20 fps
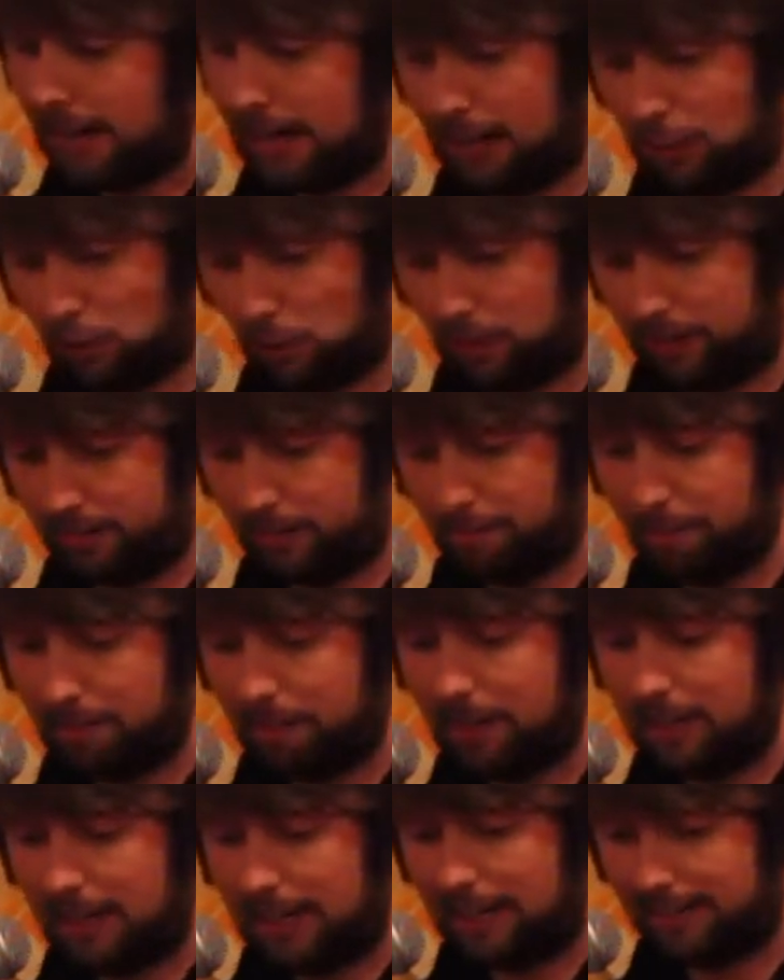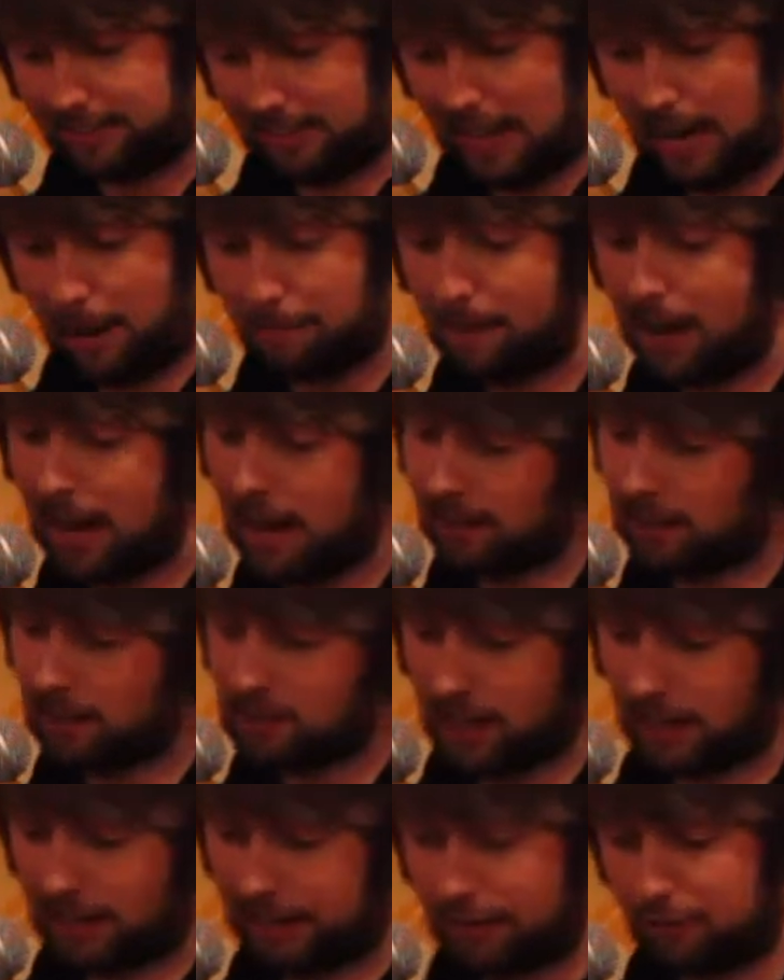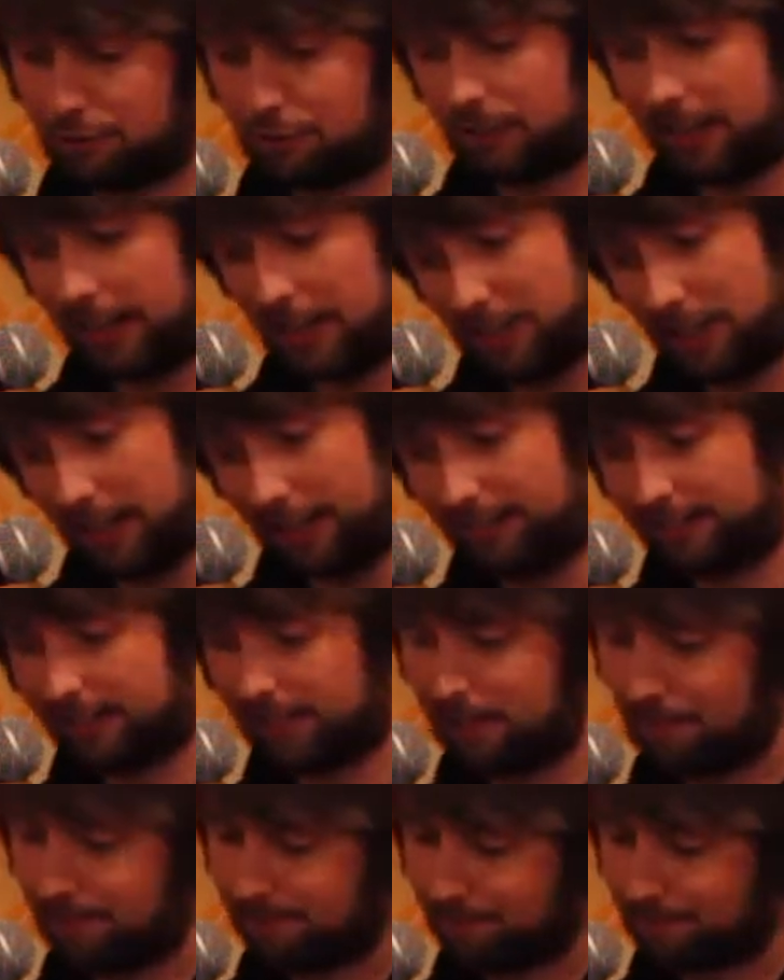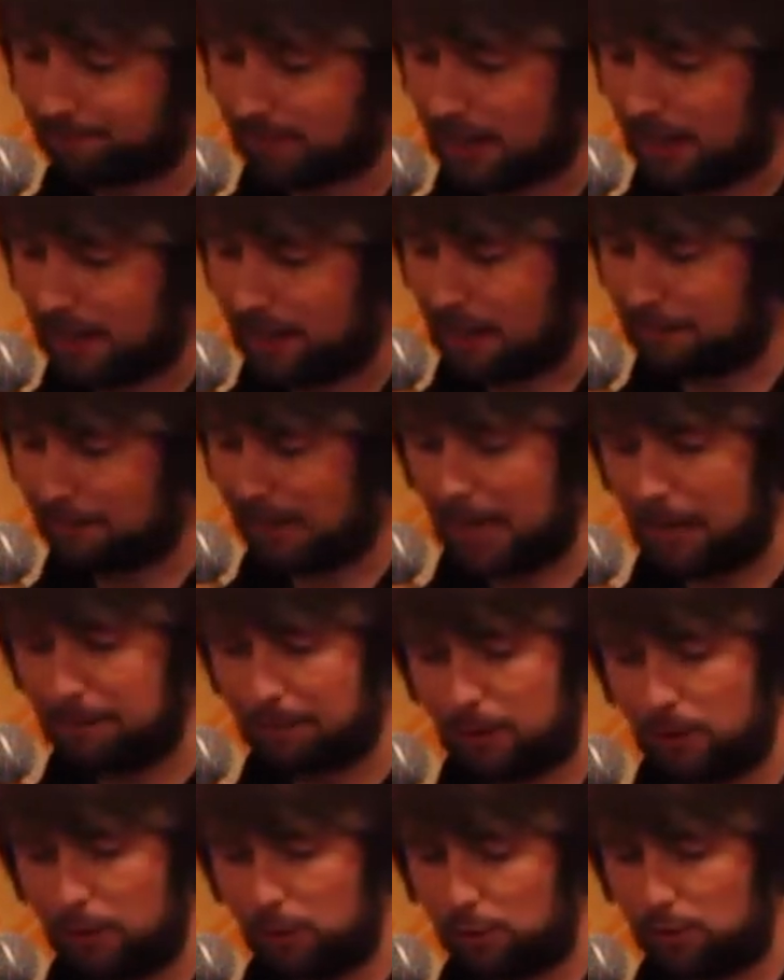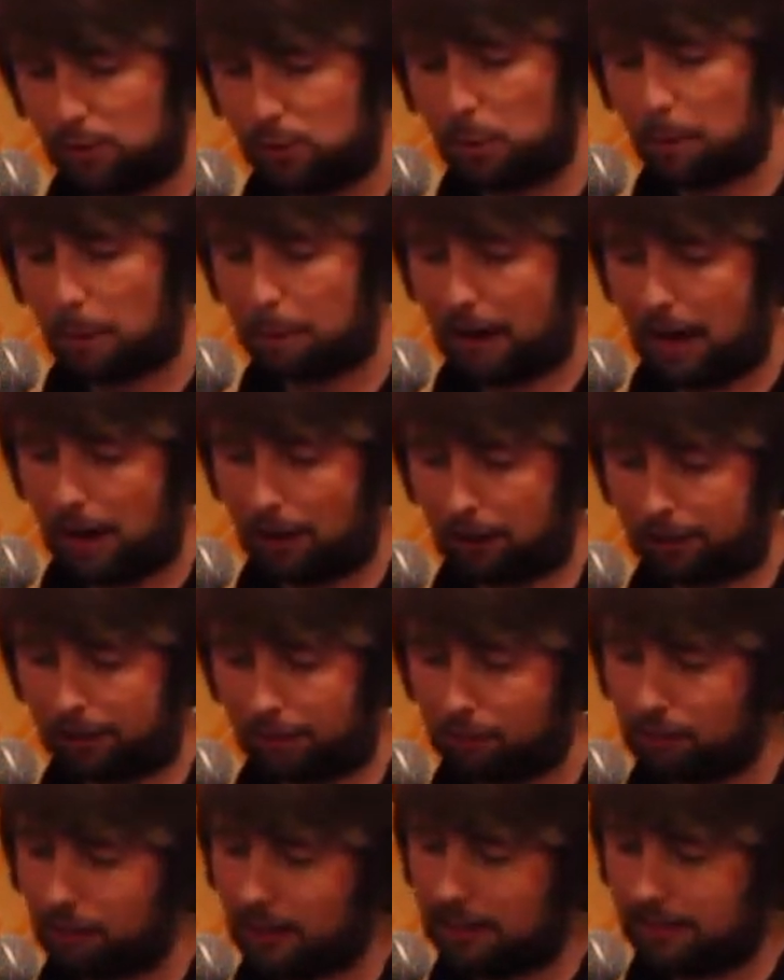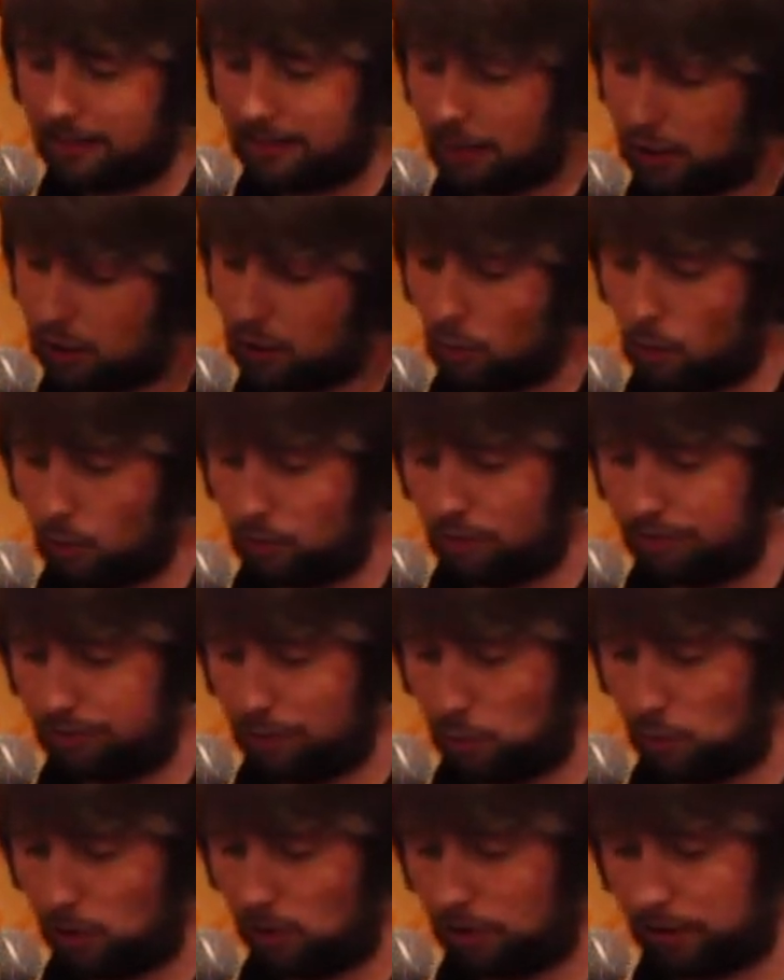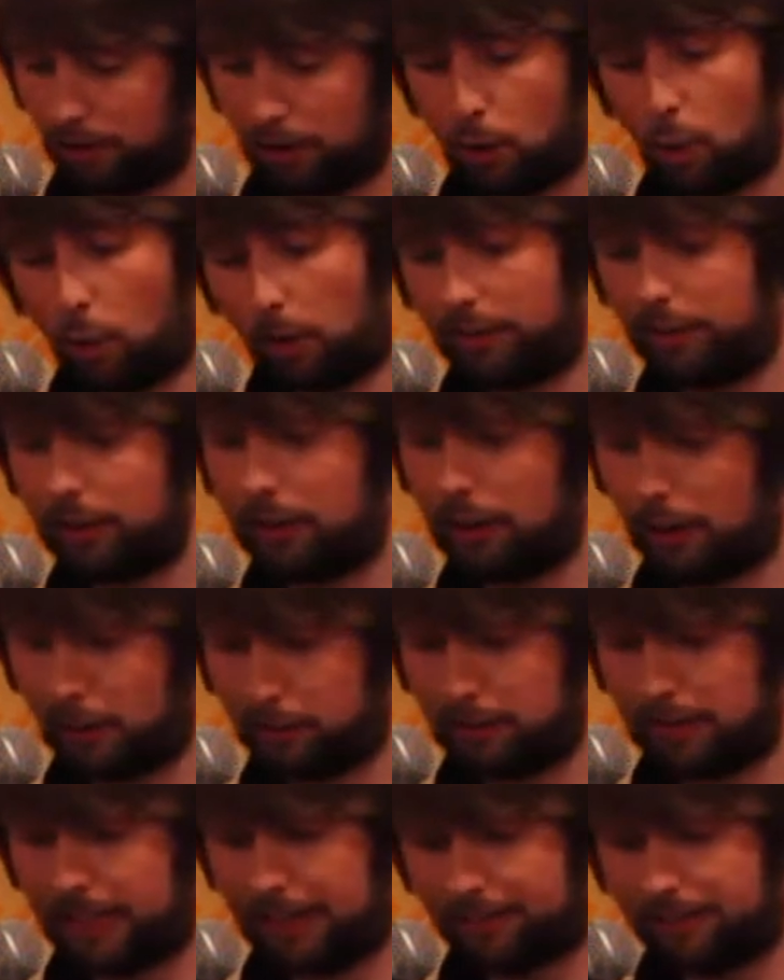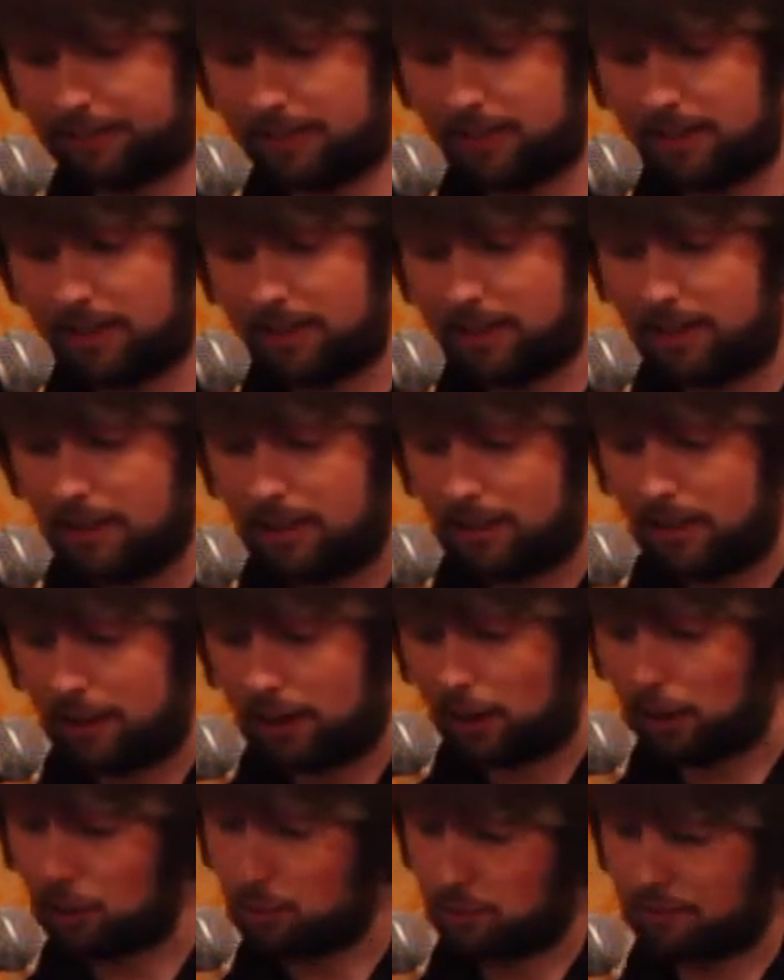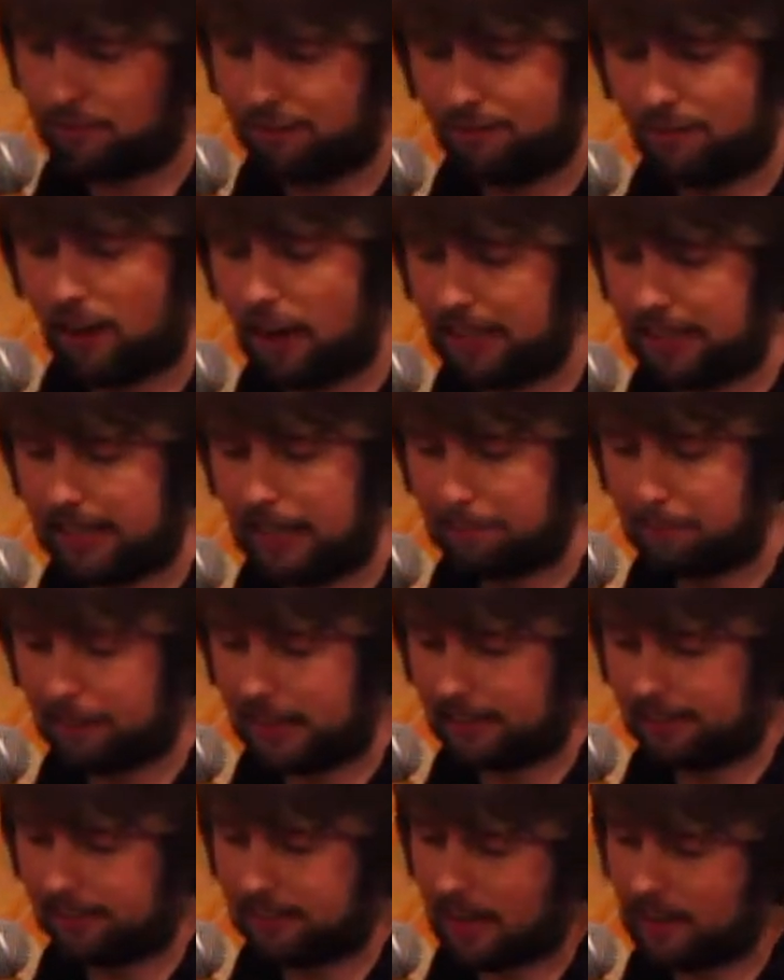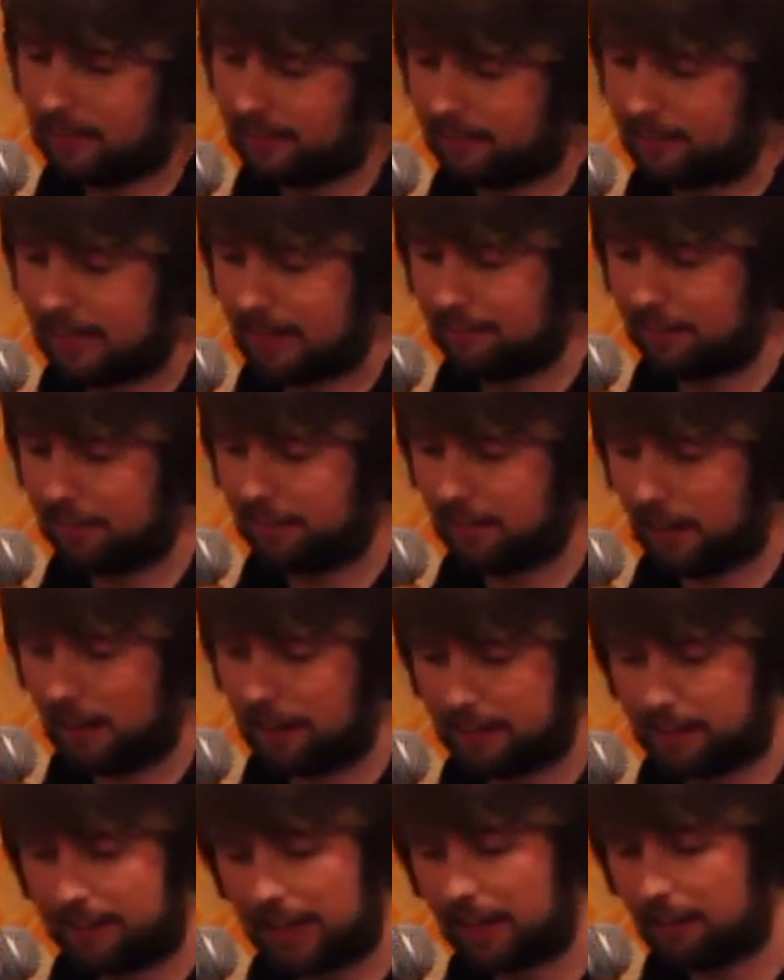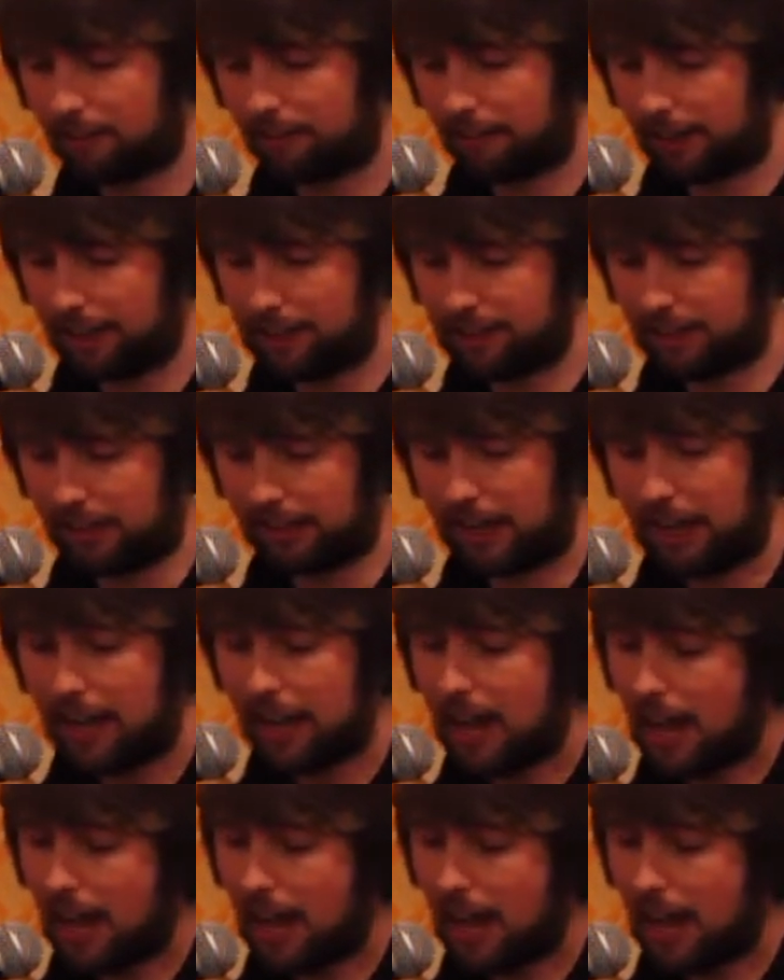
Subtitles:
Hinduism, Islam, and the Chinese traditionists. They became the new superpowers and created their corner of the world according to their beliefs. Earth was finally at peace, and the 7 signed a declaration